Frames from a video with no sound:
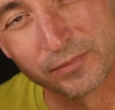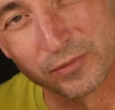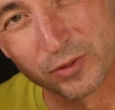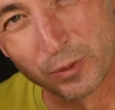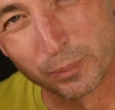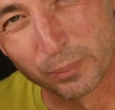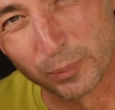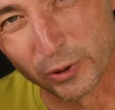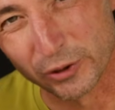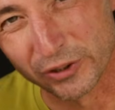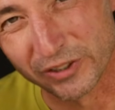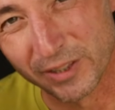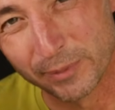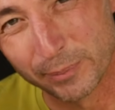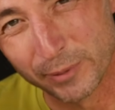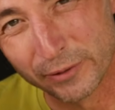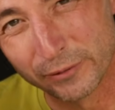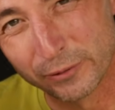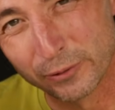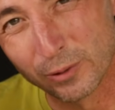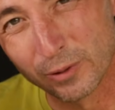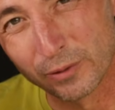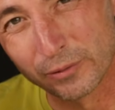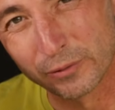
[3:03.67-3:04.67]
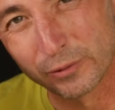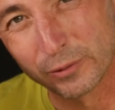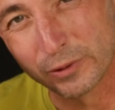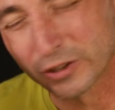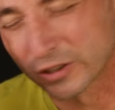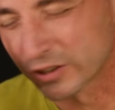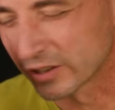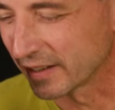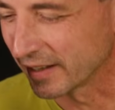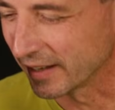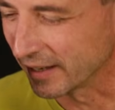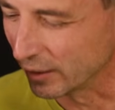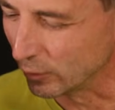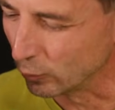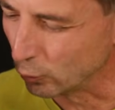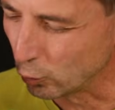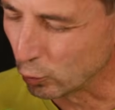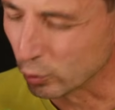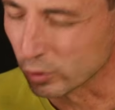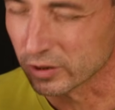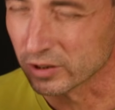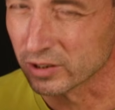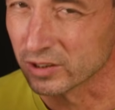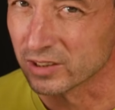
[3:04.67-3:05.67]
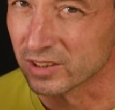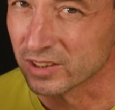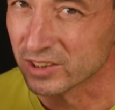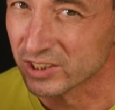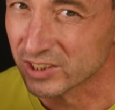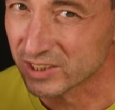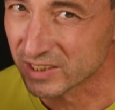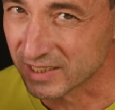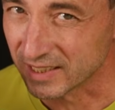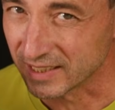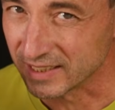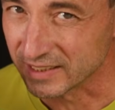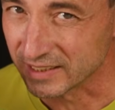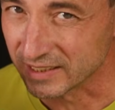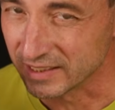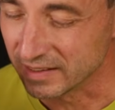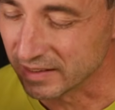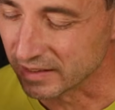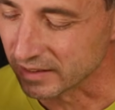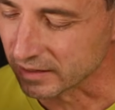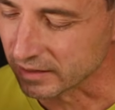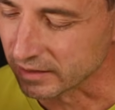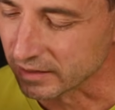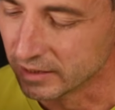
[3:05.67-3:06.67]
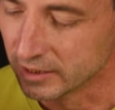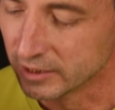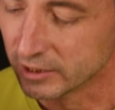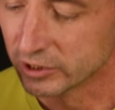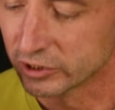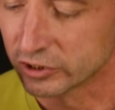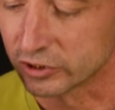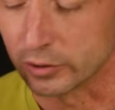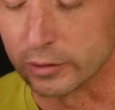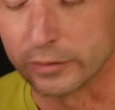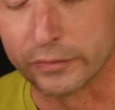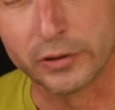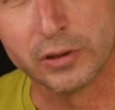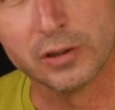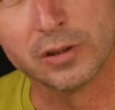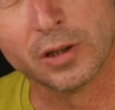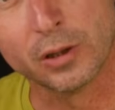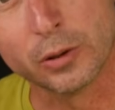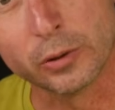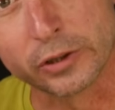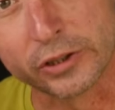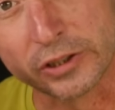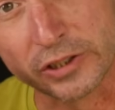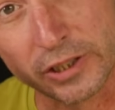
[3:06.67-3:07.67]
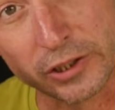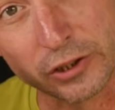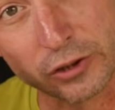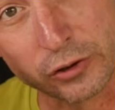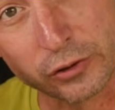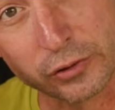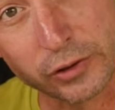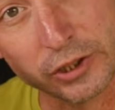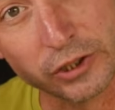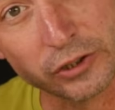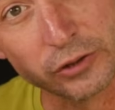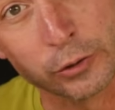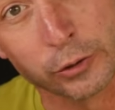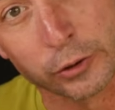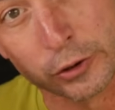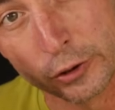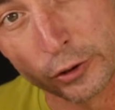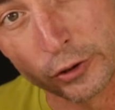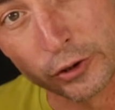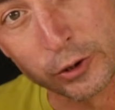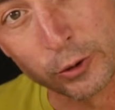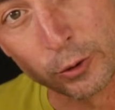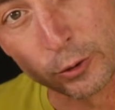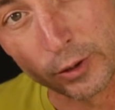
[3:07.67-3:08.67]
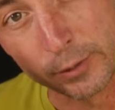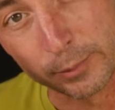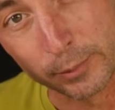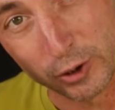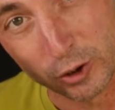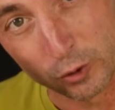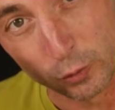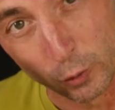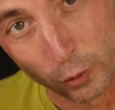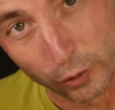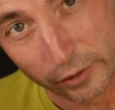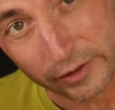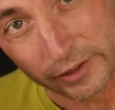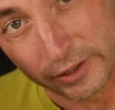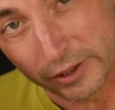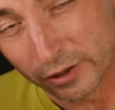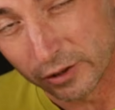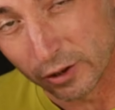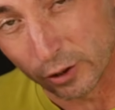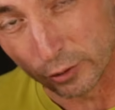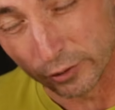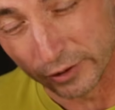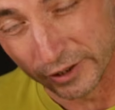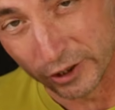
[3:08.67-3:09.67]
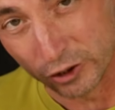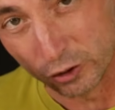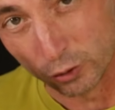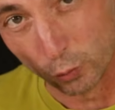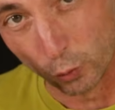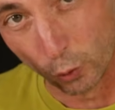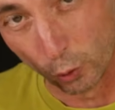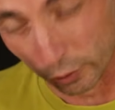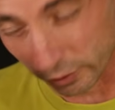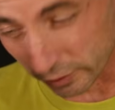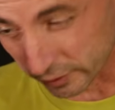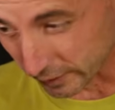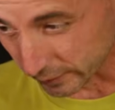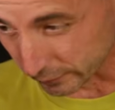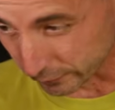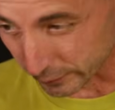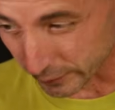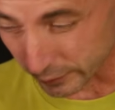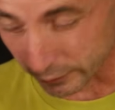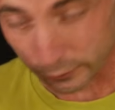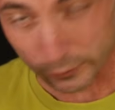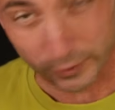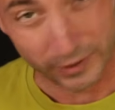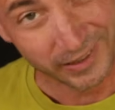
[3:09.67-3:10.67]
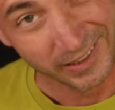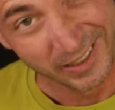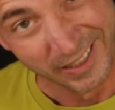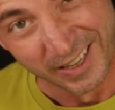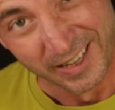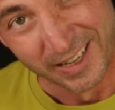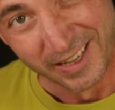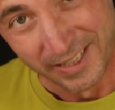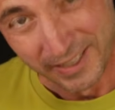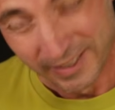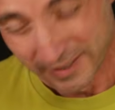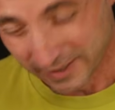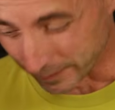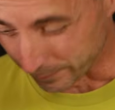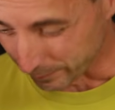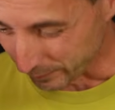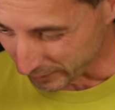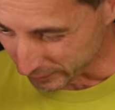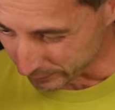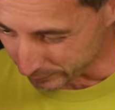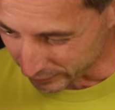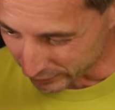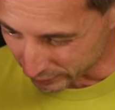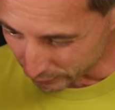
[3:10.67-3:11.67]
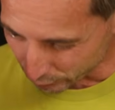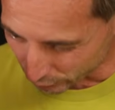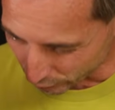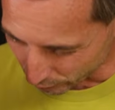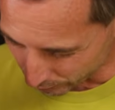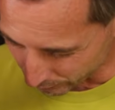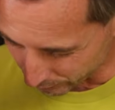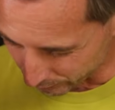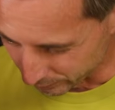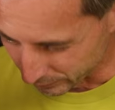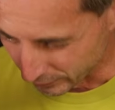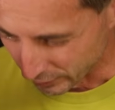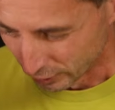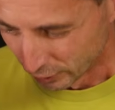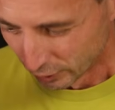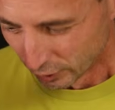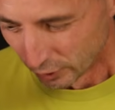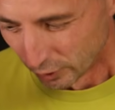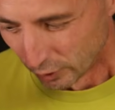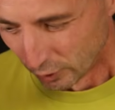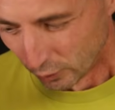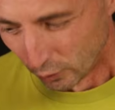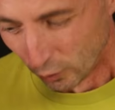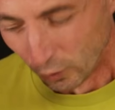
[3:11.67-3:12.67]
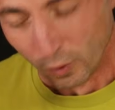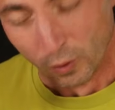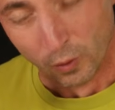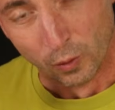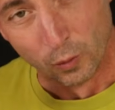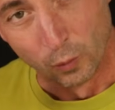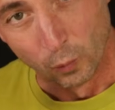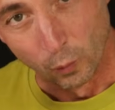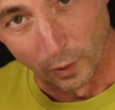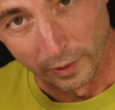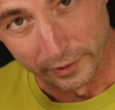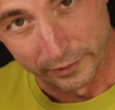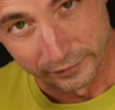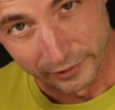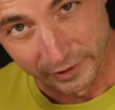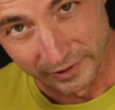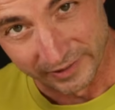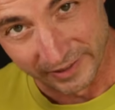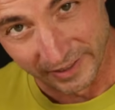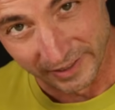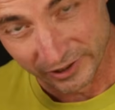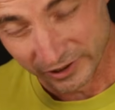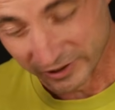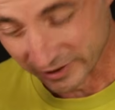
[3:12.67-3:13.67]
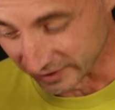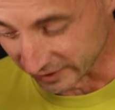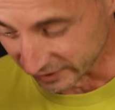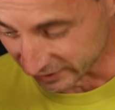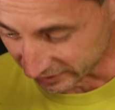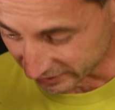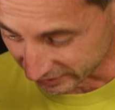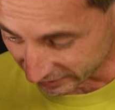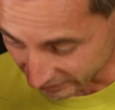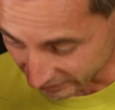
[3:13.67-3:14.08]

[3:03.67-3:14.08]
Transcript: the pot can be full of roots, and water stays in there. So if you notice that your tree is not using all that much water and you don't need to water that frequently, that might be the problem. One of the tests is